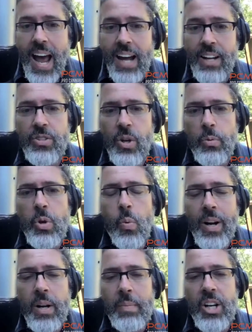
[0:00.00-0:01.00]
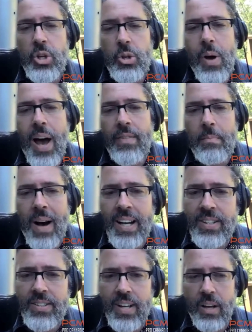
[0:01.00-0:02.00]
And so you want to make sure you have a
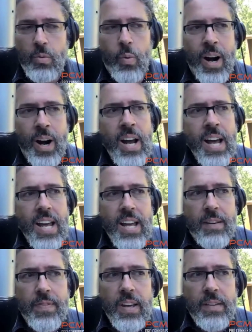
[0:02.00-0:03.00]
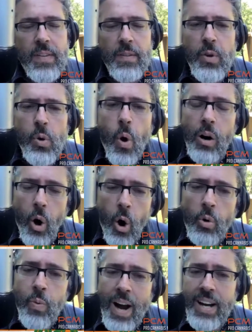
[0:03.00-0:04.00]
mindset where if if if you are
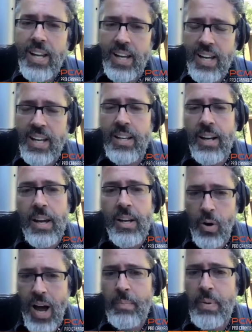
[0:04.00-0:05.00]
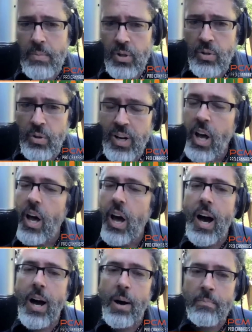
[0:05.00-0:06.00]
already in a crappy mood,
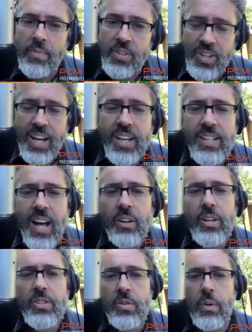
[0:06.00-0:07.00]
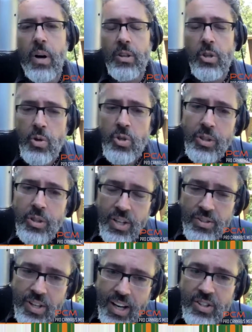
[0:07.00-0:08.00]
um, psychedelics uh, usually
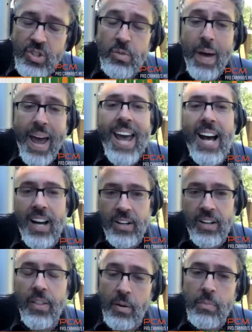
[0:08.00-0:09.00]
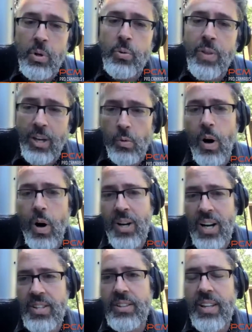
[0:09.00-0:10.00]
just expand the mood that you are
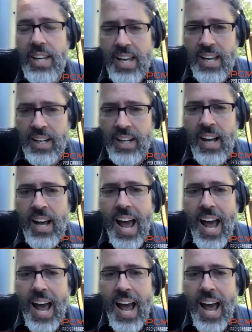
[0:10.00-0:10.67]
presently in.